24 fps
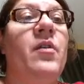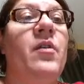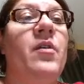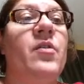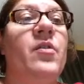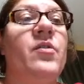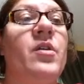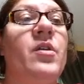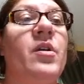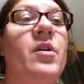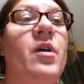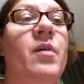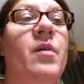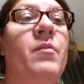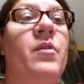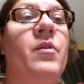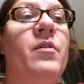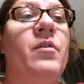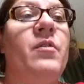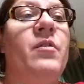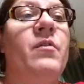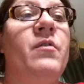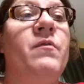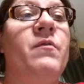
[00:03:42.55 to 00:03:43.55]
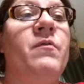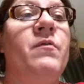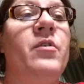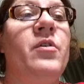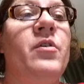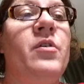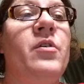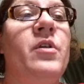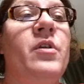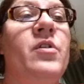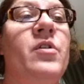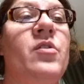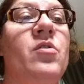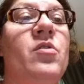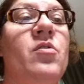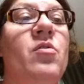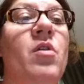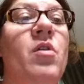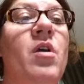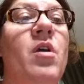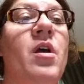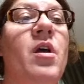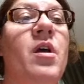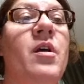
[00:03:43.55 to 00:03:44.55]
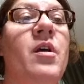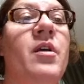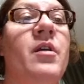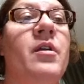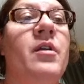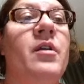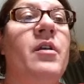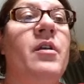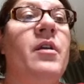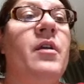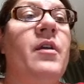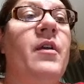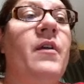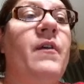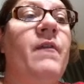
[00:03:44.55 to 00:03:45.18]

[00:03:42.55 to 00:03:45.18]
there's a couple of really strong